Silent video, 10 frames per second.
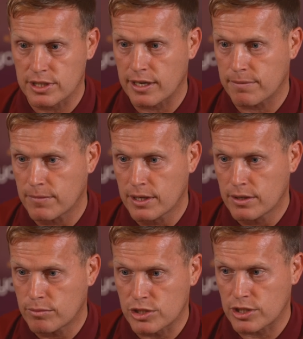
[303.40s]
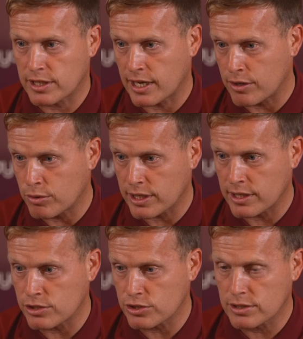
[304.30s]
Yeah, with Jake Carroll
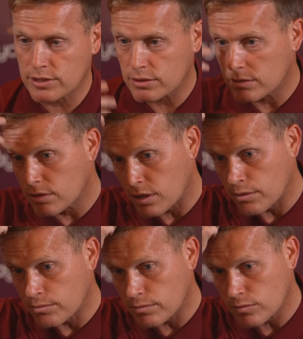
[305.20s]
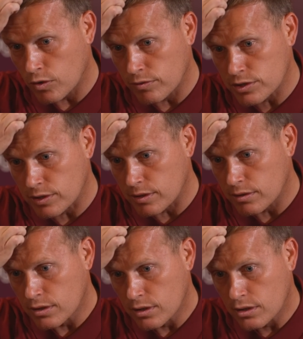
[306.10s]
getting injured, obviously
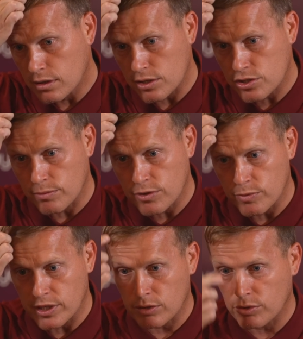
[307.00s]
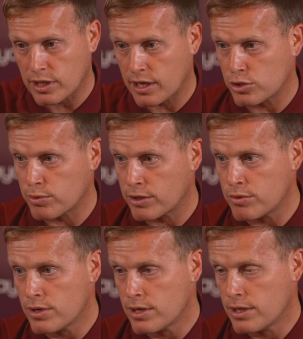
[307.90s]
that's something we need to look at as
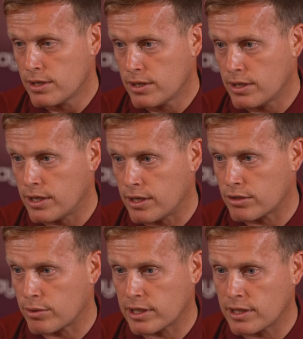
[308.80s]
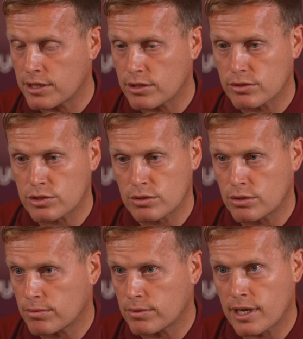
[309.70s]
well quickly.
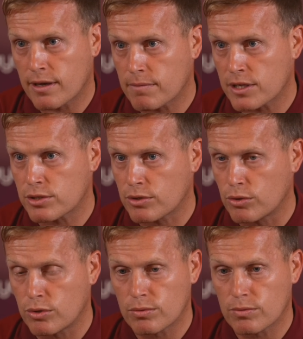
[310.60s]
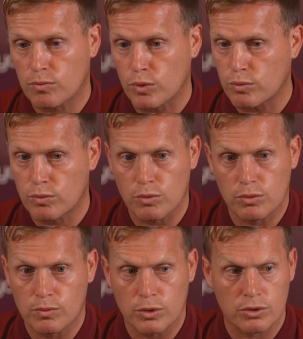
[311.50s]
So yeah, as we go,
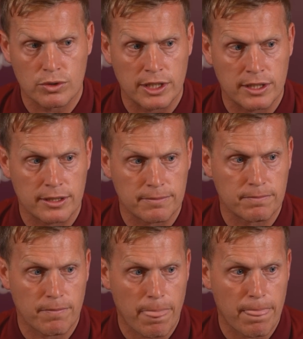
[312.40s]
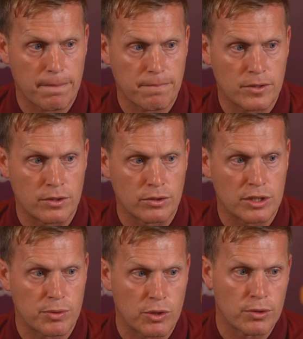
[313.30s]
we'll treat it, you know,
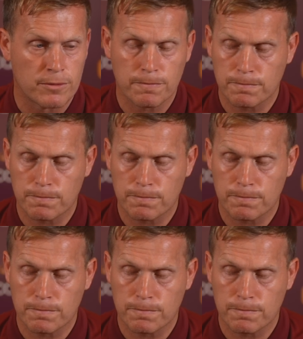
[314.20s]
as we go.